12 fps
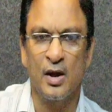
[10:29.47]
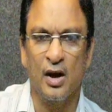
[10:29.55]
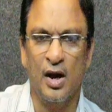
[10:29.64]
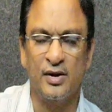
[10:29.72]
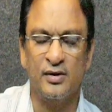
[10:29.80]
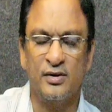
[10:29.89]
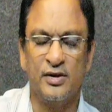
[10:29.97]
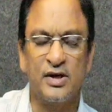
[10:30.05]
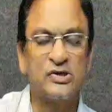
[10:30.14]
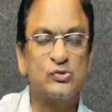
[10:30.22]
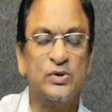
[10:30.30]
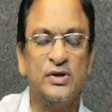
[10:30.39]
And
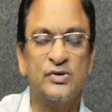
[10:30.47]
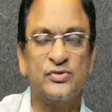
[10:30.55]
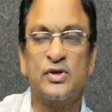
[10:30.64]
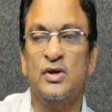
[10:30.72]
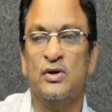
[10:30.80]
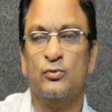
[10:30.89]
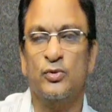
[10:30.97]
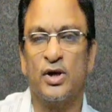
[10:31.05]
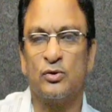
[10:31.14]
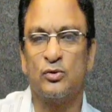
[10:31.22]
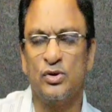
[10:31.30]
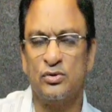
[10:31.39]
next one is we are
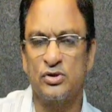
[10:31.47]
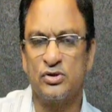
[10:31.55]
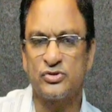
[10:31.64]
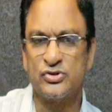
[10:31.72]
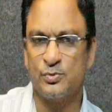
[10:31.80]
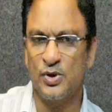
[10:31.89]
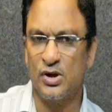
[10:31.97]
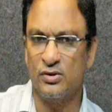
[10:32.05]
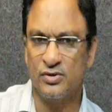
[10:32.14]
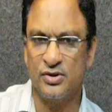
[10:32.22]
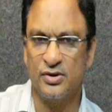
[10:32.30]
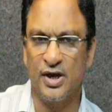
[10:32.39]
going to discuss
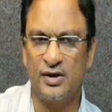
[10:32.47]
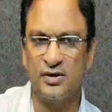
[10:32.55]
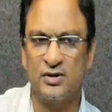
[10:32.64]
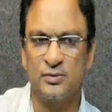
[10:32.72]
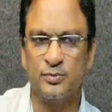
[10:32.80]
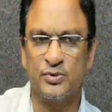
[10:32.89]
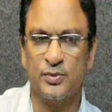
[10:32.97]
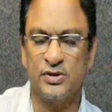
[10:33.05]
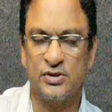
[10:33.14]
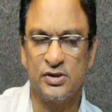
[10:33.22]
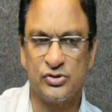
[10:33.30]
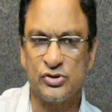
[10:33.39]
about the directory
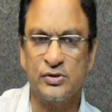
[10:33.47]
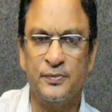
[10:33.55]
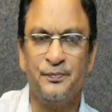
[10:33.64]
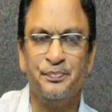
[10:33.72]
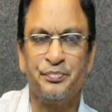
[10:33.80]
implementation.